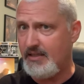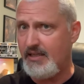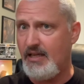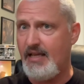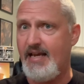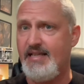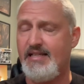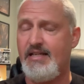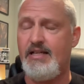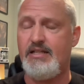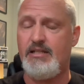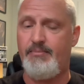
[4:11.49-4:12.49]
little
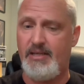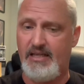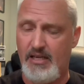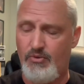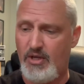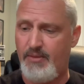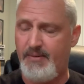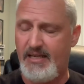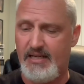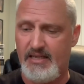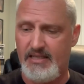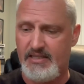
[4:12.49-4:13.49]
hesitant to begin with
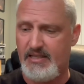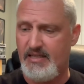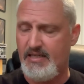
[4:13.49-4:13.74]
because